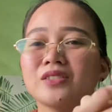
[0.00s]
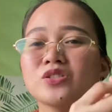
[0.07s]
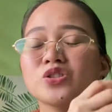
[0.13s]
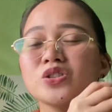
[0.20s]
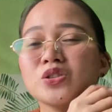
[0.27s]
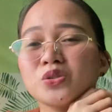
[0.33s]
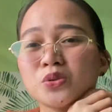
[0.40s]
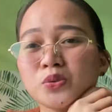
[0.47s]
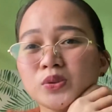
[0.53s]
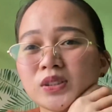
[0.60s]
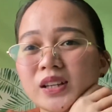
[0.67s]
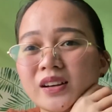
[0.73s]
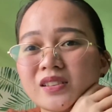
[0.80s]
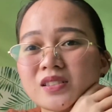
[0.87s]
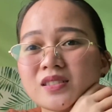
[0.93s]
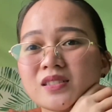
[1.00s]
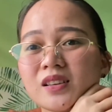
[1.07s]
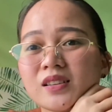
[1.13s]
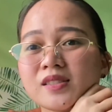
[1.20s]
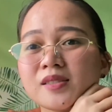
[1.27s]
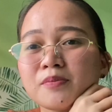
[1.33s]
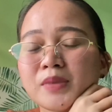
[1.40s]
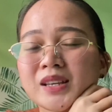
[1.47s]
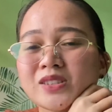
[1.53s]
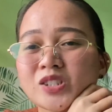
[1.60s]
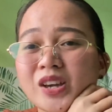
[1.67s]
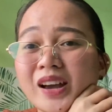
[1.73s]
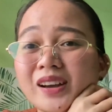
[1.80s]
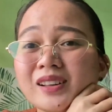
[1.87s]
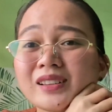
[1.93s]
she told us that my
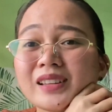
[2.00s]
child